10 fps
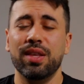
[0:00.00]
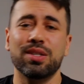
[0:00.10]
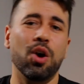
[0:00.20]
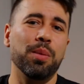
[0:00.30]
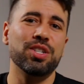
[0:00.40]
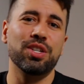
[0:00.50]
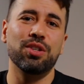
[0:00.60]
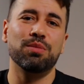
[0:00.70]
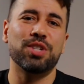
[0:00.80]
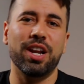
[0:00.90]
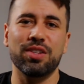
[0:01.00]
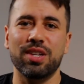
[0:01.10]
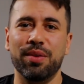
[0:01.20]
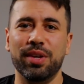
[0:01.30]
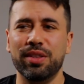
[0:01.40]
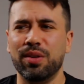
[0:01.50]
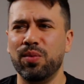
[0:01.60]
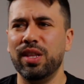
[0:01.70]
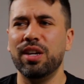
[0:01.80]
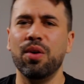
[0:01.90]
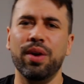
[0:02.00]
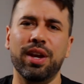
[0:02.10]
There's a whole bunch of YouTube channels out there that really go